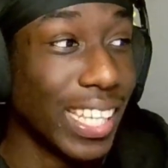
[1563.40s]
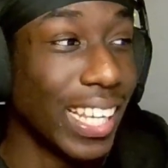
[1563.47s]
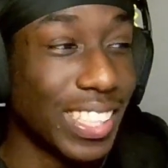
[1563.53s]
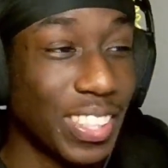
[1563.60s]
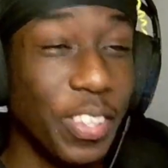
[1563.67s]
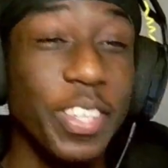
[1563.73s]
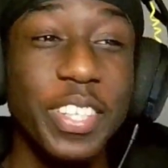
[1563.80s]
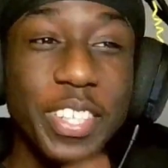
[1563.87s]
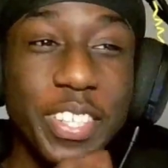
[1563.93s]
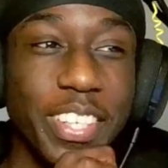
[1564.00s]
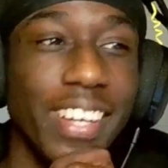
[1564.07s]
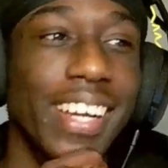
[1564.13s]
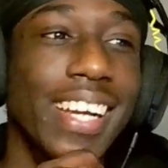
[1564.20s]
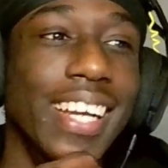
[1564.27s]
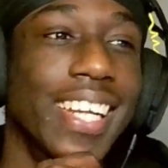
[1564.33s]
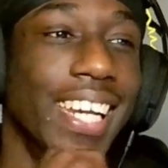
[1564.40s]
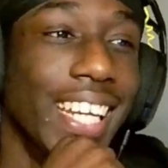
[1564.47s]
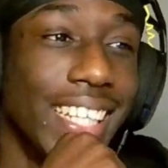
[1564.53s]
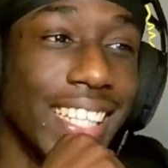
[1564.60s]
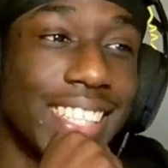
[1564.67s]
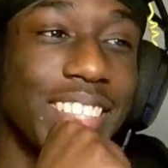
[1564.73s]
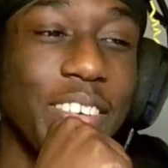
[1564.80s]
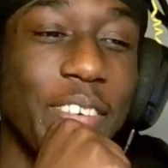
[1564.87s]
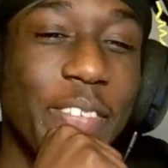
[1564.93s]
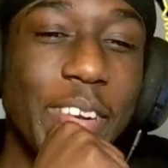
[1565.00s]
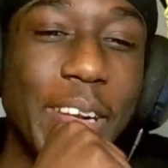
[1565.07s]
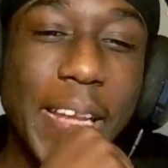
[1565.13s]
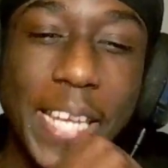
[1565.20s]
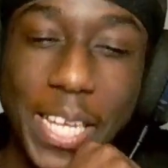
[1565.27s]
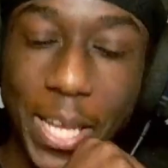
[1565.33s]
I told you, let the song
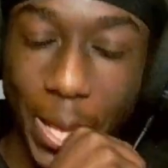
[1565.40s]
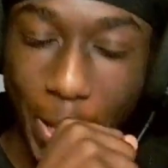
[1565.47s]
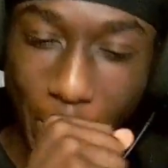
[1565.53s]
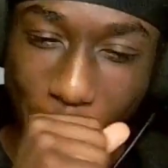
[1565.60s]
play.